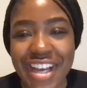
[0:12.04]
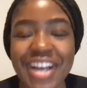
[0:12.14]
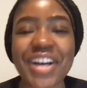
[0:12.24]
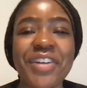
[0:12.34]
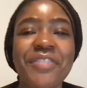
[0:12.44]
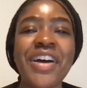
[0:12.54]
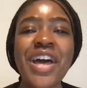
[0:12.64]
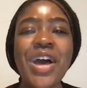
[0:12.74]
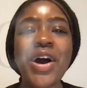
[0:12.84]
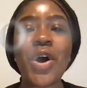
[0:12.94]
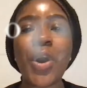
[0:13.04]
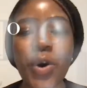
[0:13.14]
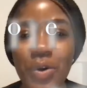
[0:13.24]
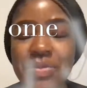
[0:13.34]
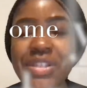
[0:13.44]
of
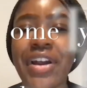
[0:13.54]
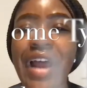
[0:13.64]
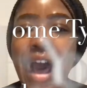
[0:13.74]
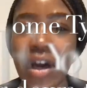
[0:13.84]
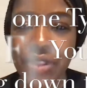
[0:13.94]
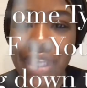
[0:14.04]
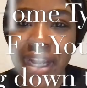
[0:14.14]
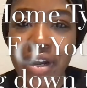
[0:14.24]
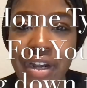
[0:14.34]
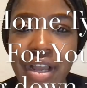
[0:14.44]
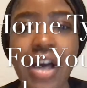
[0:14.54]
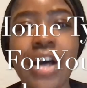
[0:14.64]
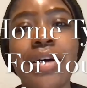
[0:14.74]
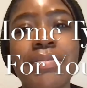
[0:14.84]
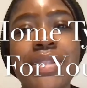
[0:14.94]
homes that are out there
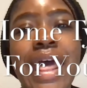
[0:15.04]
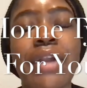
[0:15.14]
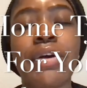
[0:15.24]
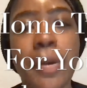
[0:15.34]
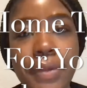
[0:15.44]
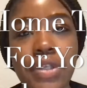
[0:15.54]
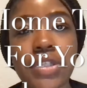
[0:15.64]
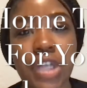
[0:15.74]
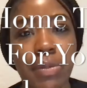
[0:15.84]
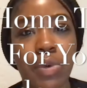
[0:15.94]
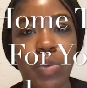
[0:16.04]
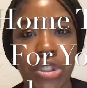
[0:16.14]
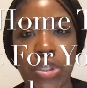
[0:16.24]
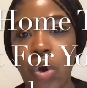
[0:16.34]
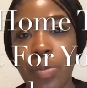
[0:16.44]
um, that'll help you determine
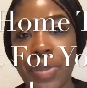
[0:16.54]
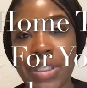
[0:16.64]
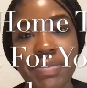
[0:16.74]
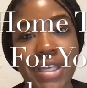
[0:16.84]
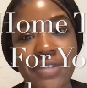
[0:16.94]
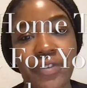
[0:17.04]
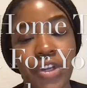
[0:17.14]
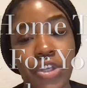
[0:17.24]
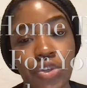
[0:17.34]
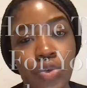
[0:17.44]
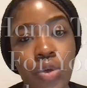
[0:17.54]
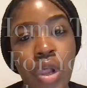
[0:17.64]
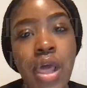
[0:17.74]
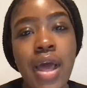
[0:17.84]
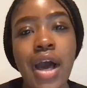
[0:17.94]
which home is best for you.
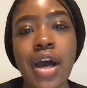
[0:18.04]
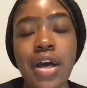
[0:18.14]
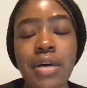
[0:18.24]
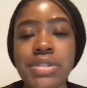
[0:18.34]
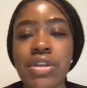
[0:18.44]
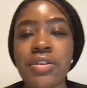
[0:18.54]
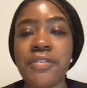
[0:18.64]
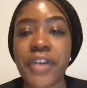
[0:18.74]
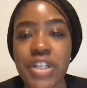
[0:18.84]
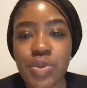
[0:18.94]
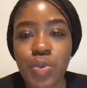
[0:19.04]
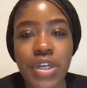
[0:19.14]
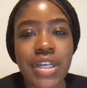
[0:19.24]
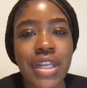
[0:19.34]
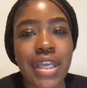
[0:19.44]
Um, so the first
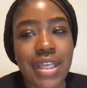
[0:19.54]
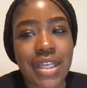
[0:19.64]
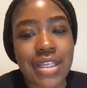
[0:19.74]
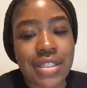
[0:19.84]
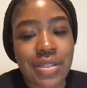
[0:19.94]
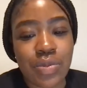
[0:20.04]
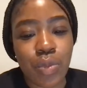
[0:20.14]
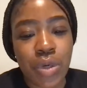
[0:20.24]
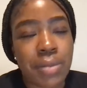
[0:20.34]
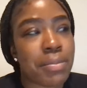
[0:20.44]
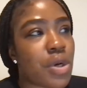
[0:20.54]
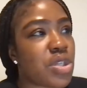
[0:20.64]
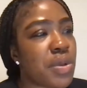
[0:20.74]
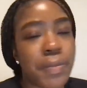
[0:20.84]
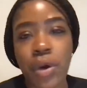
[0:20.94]
one is what
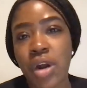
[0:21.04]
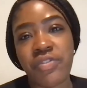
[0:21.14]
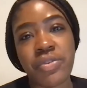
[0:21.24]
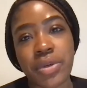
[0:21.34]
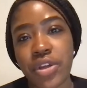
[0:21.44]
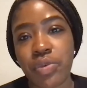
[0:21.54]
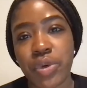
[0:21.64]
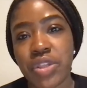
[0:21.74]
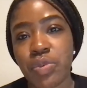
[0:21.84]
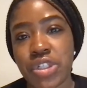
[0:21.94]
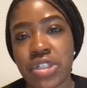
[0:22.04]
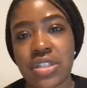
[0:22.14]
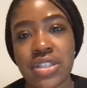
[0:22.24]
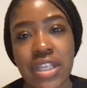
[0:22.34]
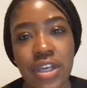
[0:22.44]
most people are familiar with, which is
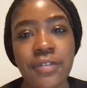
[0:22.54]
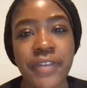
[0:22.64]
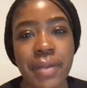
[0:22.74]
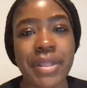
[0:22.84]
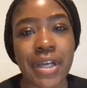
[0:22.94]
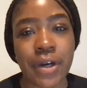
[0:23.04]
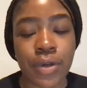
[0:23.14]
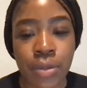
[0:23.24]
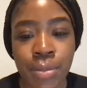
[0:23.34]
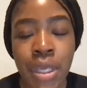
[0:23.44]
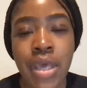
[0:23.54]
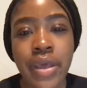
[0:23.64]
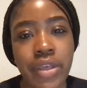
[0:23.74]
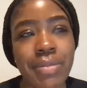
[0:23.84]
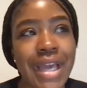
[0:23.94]
a single family home.
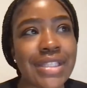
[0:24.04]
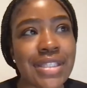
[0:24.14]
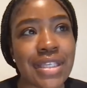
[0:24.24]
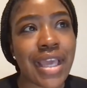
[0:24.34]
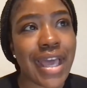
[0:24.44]
You might see